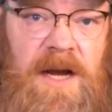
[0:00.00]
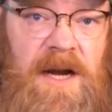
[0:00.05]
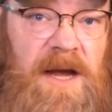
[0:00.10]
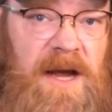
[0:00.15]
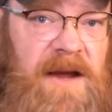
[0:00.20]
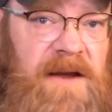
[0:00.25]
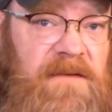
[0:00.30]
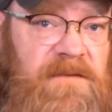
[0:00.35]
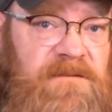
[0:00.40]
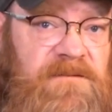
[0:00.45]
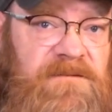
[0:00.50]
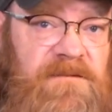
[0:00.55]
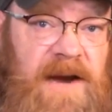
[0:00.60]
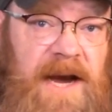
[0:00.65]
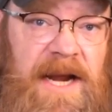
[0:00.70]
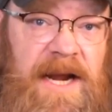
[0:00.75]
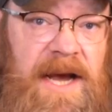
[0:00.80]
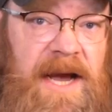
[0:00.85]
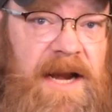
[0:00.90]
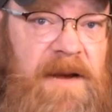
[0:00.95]
and a
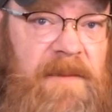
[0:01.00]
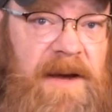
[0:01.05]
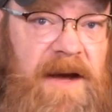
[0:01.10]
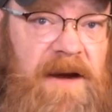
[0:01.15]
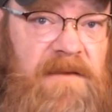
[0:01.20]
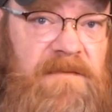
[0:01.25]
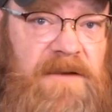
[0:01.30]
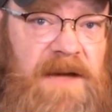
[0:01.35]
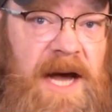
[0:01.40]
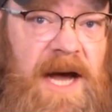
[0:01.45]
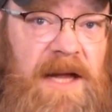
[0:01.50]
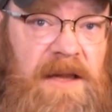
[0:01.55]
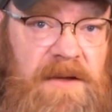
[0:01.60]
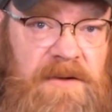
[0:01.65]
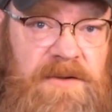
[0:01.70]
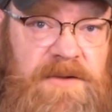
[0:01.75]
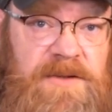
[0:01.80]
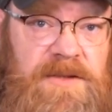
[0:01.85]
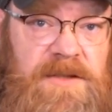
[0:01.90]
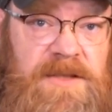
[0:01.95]
finite amount of
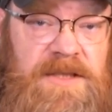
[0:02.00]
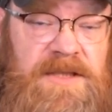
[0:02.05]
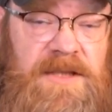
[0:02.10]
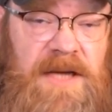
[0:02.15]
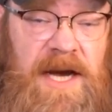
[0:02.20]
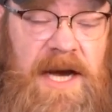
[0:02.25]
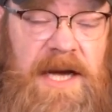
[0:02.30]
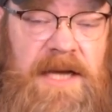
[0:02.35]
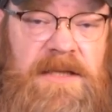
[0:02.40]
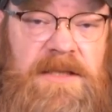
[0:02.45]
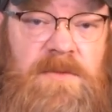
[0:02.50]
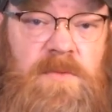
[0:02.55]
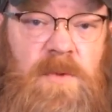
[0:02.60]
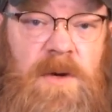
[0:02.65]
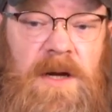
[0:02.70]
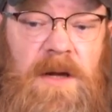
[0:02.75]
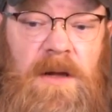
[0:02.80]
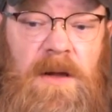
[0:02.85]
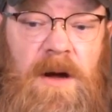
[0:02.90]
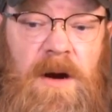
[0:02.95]
dollars, decides,
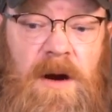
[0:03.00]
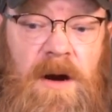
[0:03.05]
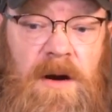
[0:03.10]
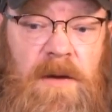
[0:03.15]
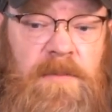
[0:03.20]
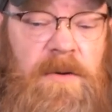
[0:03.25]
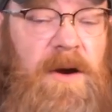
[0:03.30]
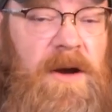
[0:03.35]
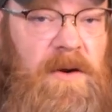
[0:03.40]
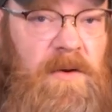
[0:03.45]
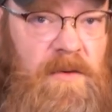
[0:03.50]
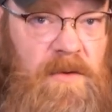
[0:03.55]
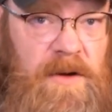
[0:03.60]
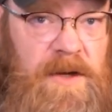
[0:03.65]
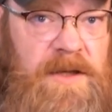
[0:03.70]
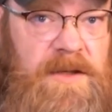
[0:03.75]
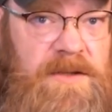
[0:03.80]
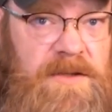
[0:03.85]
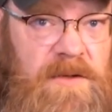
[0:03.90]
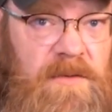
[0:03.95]
well, our
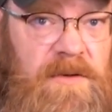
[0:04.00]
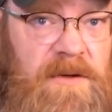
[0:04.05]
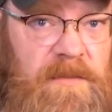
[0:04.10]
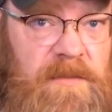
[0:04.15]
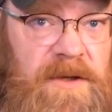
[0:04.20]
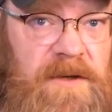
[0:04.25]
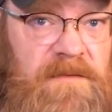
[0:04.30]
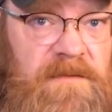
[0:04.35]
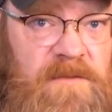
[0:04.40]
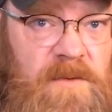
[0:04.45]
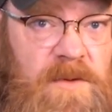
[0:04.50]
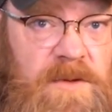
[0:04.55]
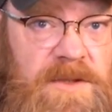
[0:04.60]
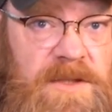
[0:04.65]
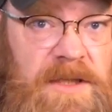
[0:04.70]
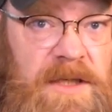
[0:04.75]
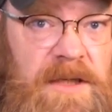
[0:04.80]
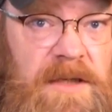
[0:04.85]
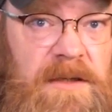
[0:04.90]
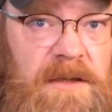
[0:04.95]
priority is going to be
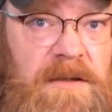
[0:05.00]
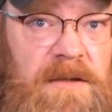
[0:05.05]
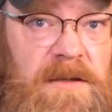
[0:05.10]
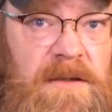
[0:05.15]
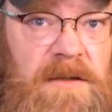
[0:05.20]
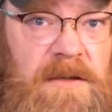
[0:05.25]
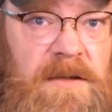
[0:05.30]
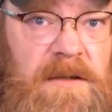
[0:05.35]
enforcing